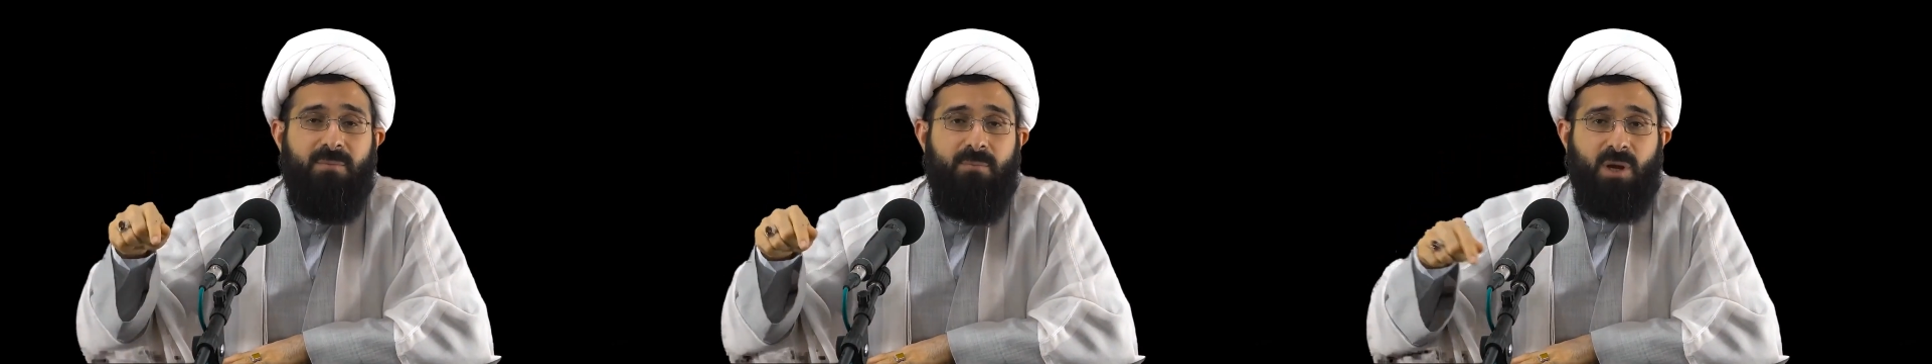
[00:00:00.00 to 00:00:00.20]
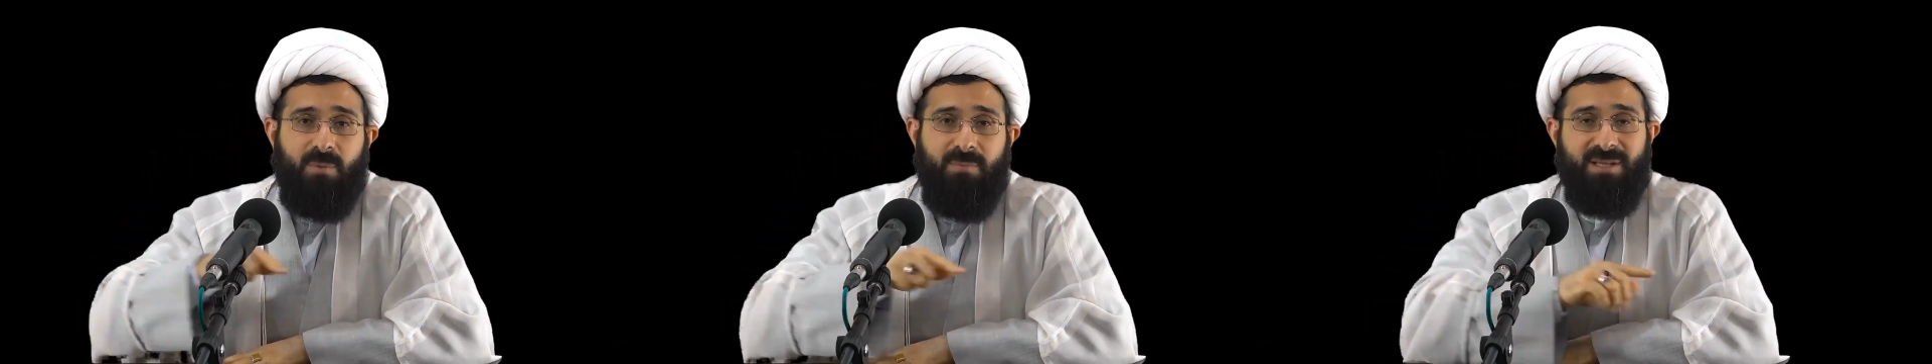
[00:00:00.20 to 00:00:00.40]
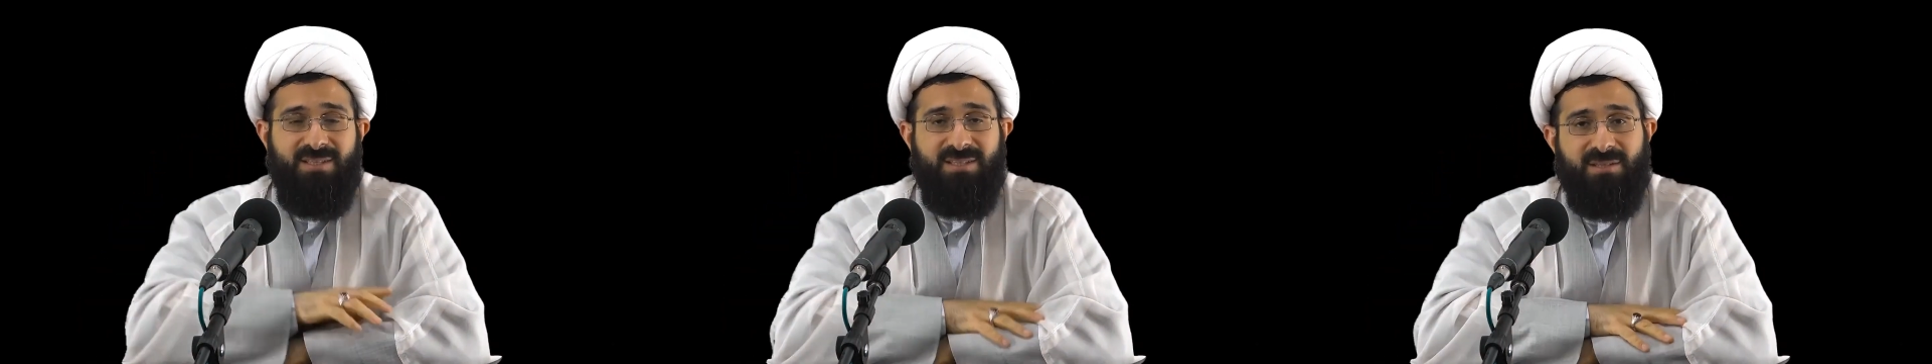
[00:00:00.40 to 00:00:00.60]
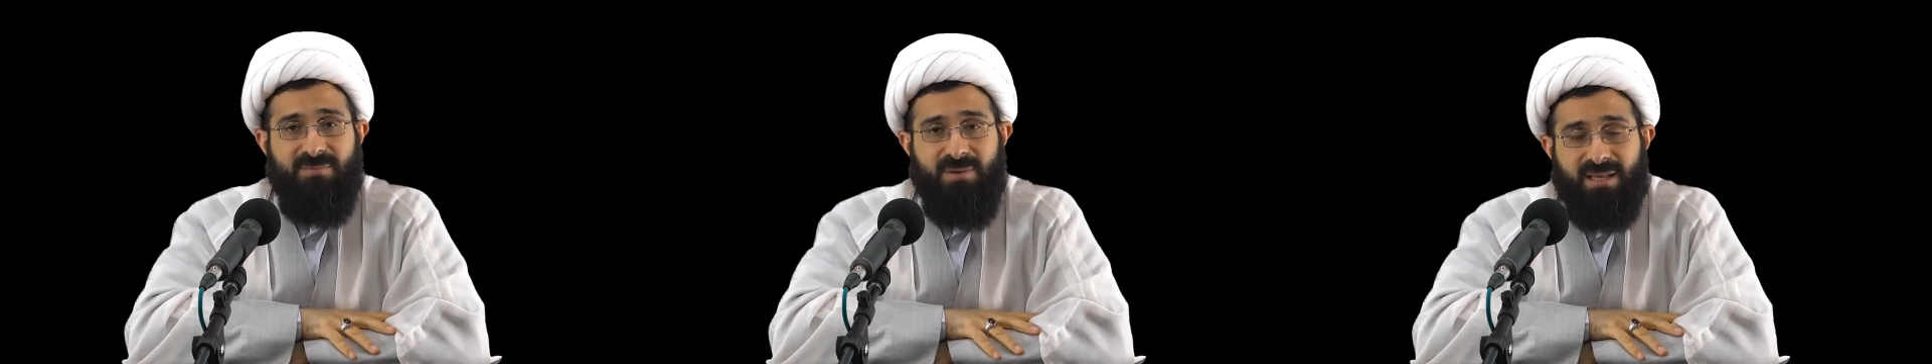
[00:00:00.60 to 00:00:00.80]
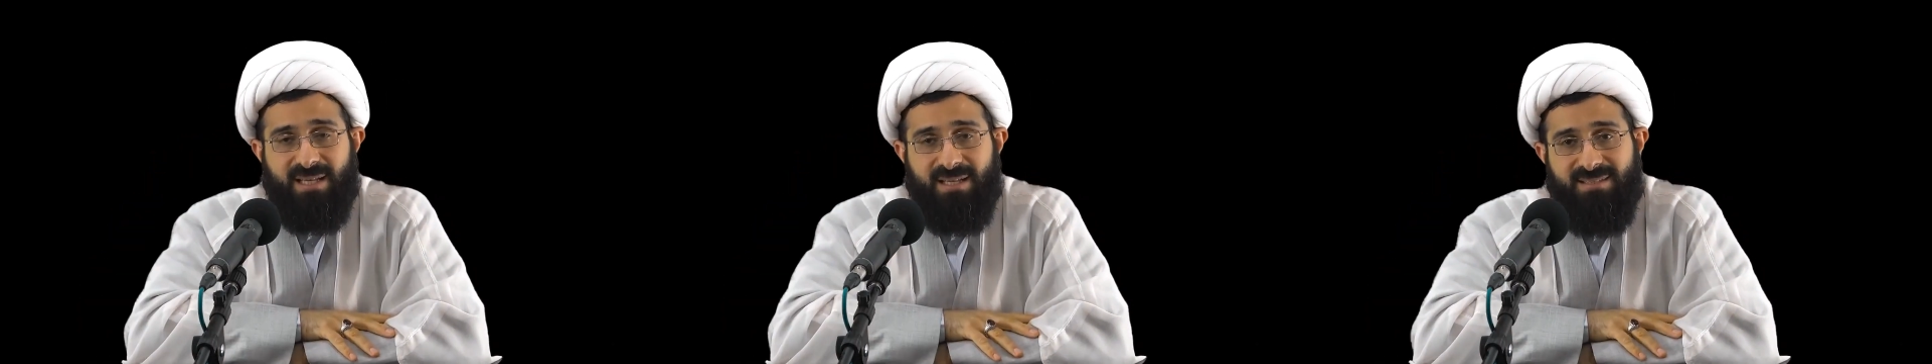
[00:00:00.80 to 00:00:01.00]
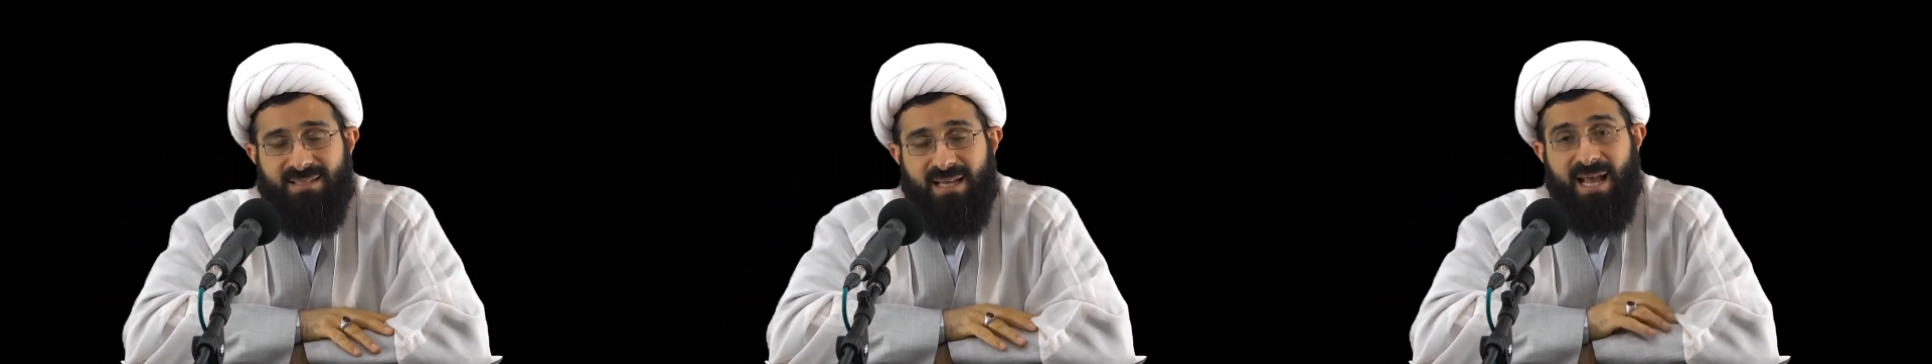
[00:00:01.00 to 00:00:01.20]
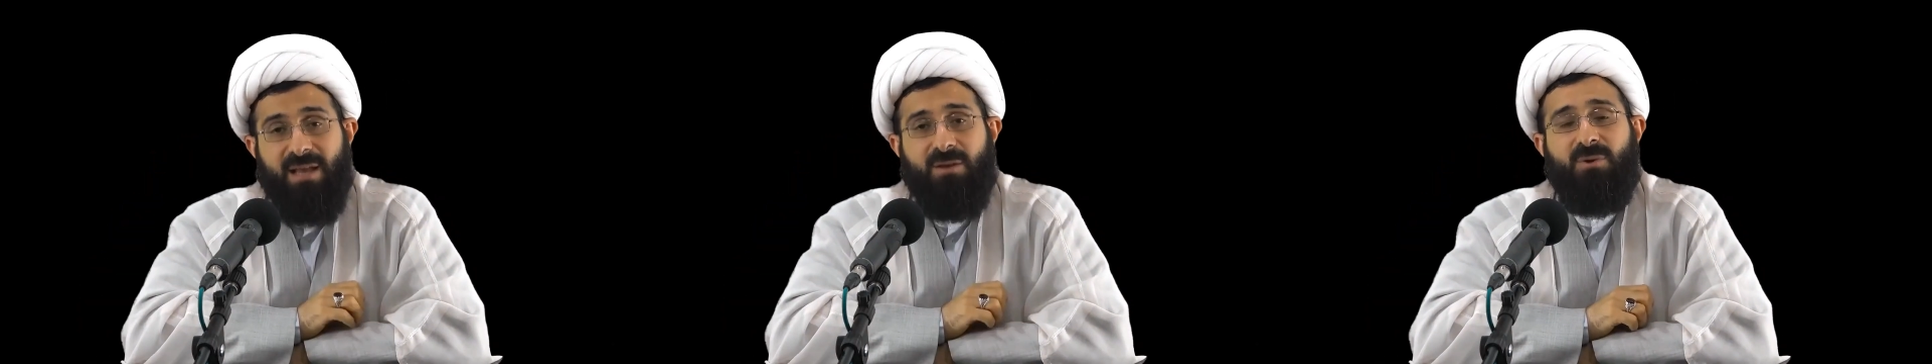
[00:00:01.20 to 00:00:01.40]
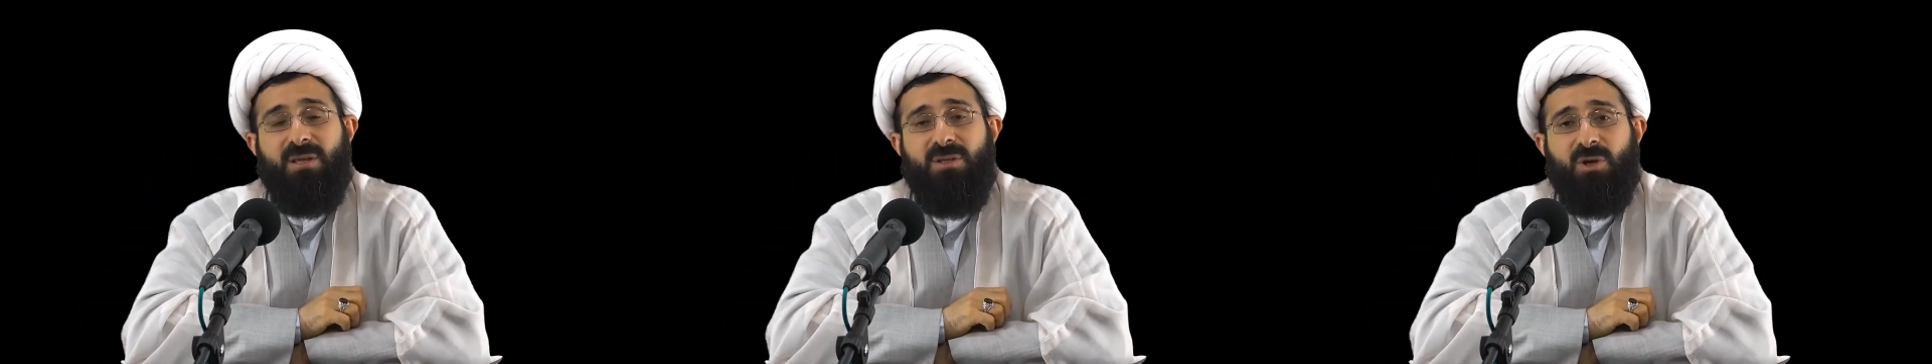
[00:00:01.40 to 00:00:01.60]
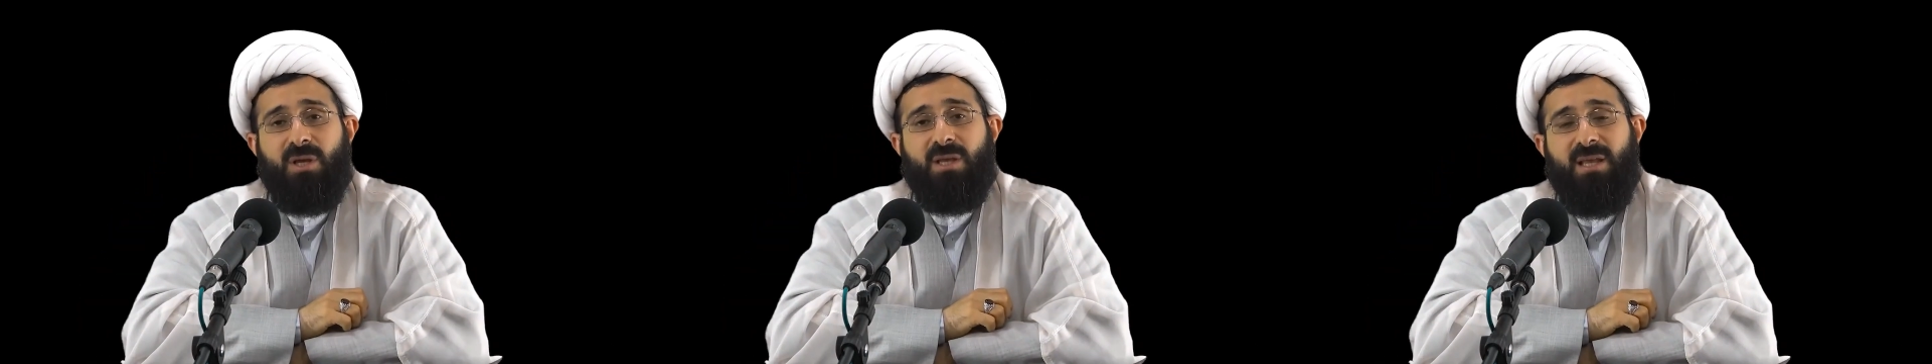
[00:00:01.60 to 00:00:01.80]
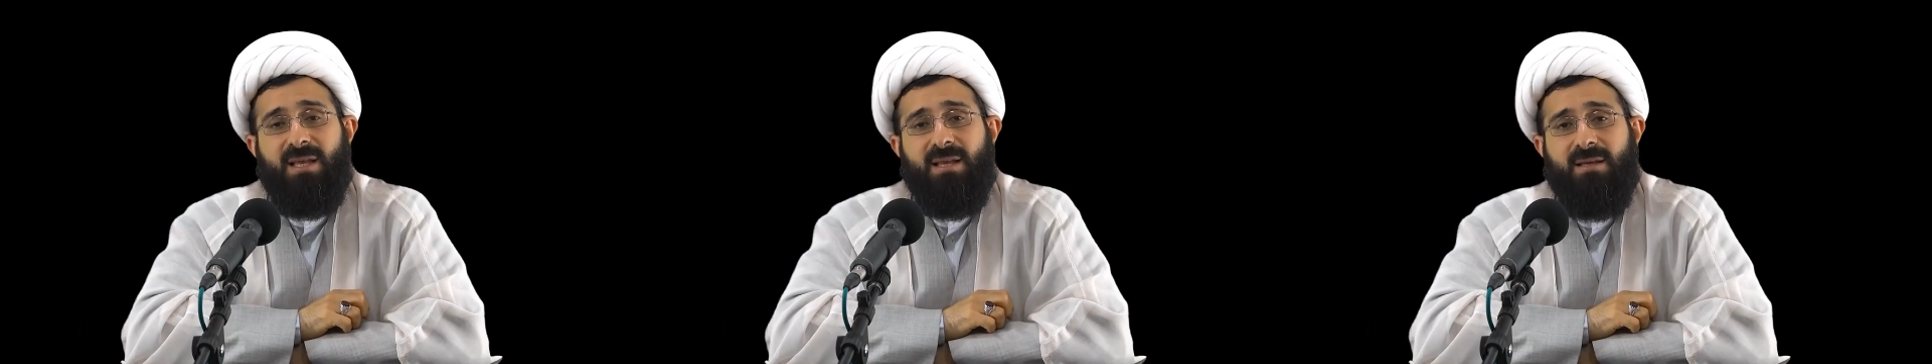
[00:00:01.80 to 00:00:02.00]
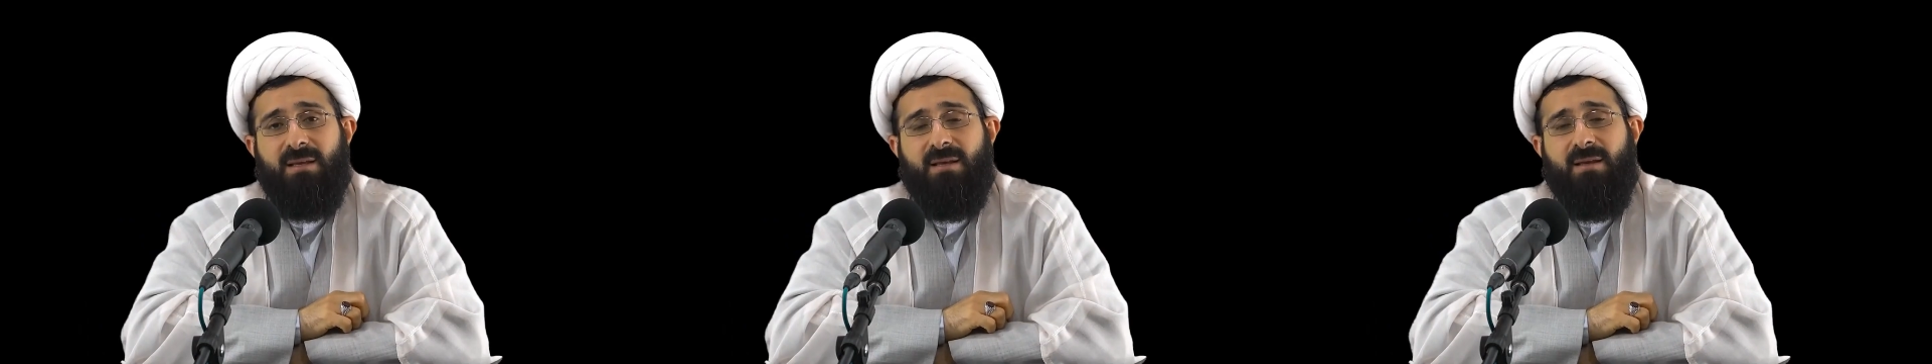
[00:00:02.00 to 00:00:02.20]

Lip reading: bombing civilians and returning.